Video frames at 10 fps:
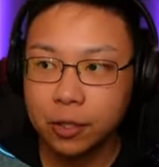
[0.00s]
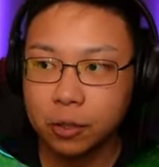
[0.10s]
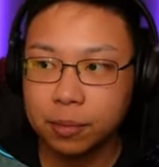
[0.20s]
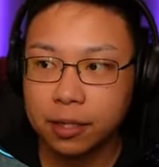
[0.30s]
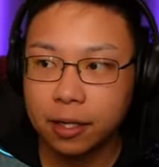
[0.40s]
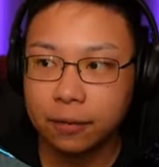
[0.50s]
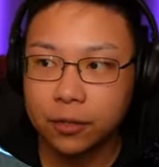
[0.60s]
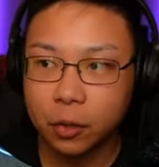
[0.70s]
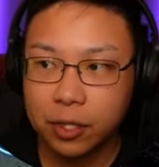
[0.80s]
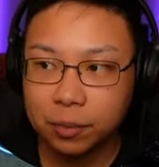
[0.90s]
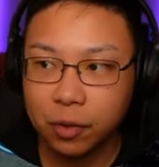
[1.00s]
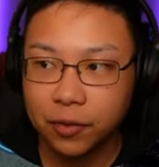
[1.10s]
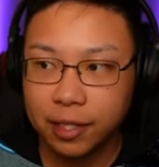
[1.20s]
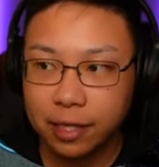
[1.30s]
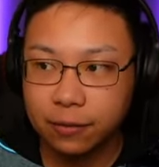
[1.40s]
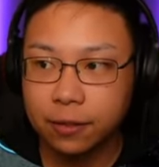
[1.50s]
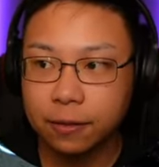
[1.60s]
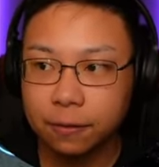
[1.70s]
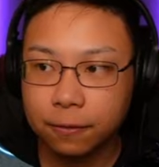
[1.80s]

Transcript: to himself, so he's moving even